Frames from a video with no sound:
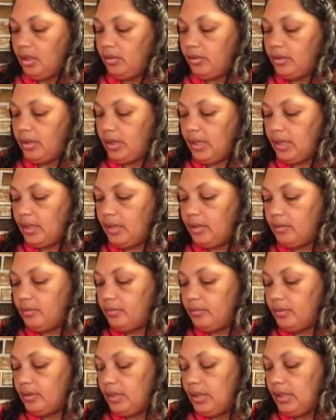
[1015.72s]
Okay,
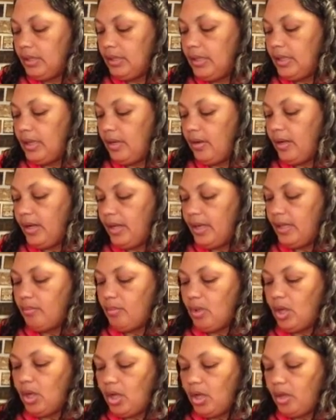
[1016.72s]
now I
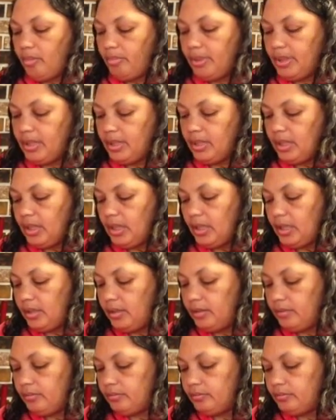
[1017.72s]
am all pinned in.